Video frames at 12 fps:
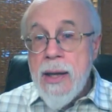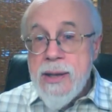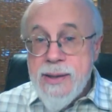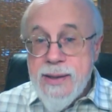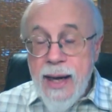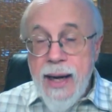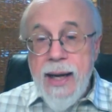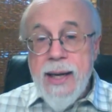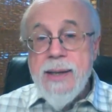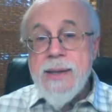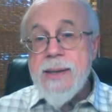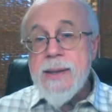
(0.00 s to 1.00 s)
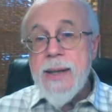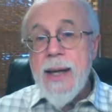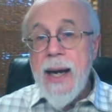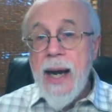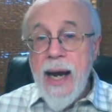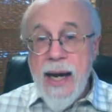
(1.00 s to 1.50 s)
science
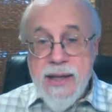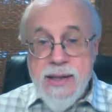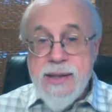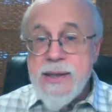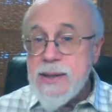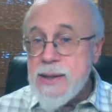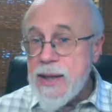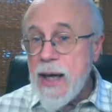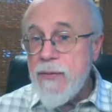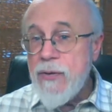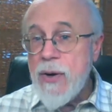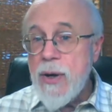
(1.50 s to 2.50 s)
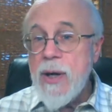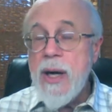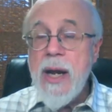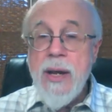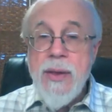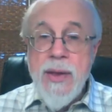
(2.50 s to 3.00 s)
has discovered
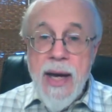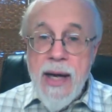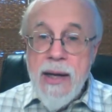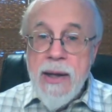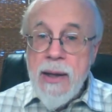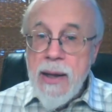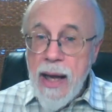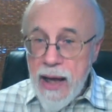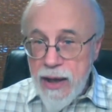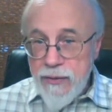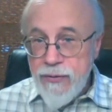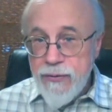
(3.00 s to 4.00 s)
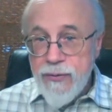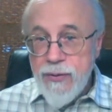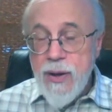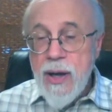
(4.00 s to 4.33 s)
that life